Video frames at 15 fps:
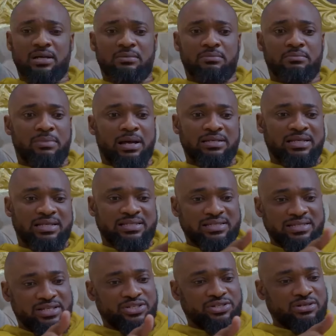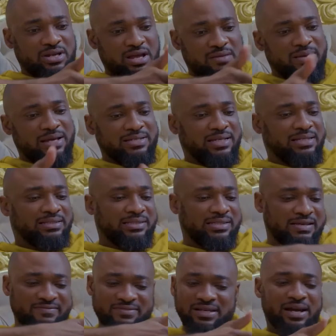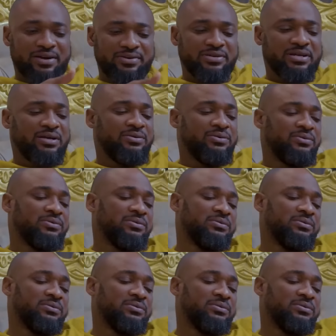My destination and my destiny. I've been carrying you along.